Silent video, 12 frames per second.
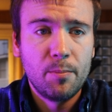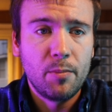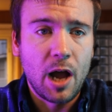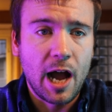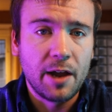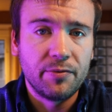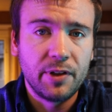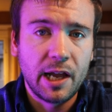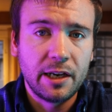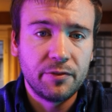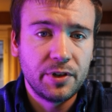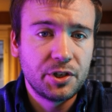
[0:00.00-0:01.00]
High
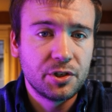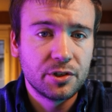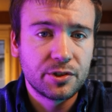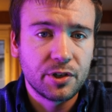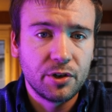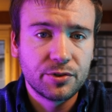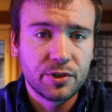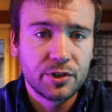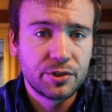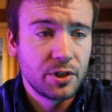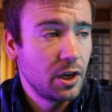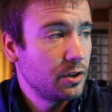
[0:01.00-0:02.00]
Flying Adventures owes
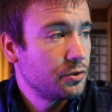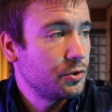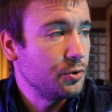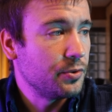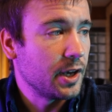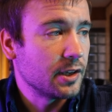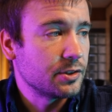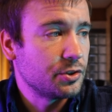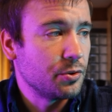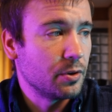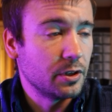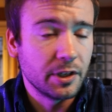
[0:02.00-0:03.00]
us
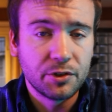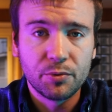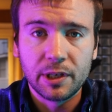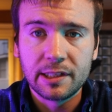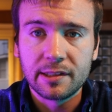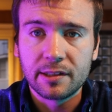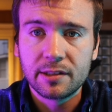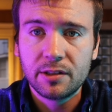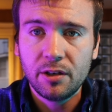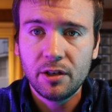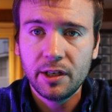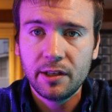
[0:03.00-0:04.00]

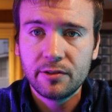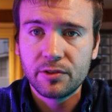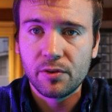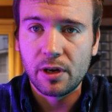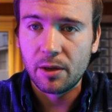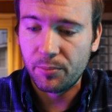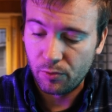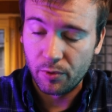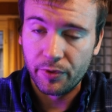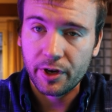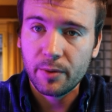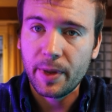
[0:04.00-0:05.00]
$2,226.30, so I'll put
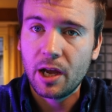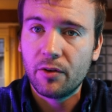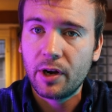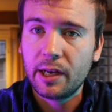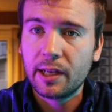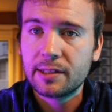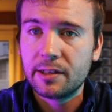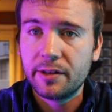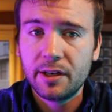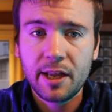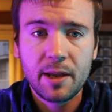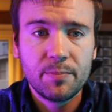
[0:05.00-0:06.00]
their amount right next to
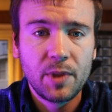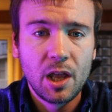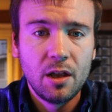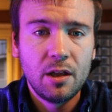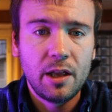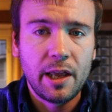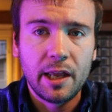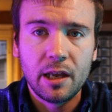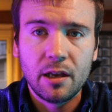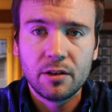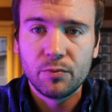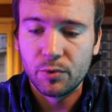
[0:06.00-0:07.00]
their name,
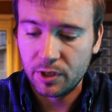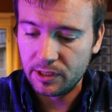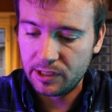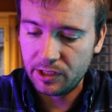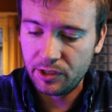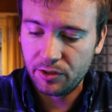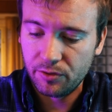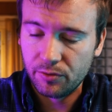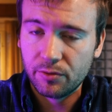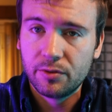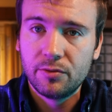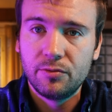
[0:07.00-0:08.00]
and we'll
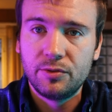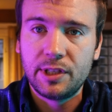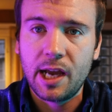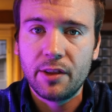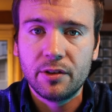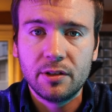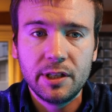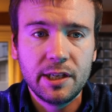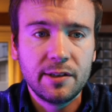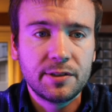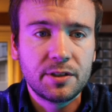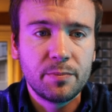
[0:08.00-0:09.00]
continue down the
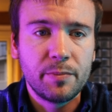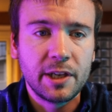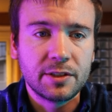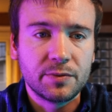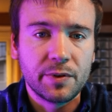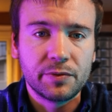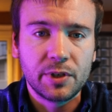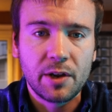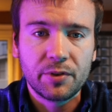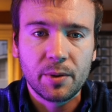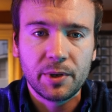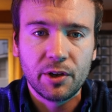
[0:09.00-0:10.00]
list. Mesa River
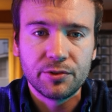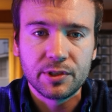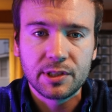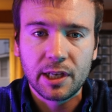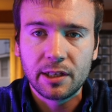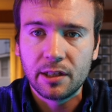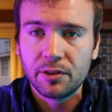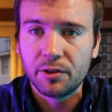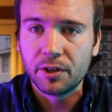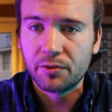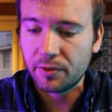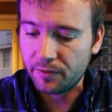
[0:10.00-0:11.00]
Raft Company owes us
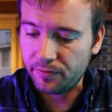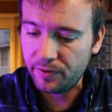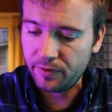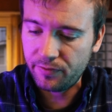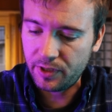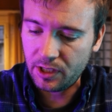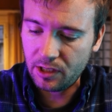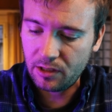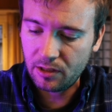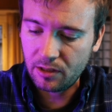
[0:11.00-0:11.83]
$1,933.50.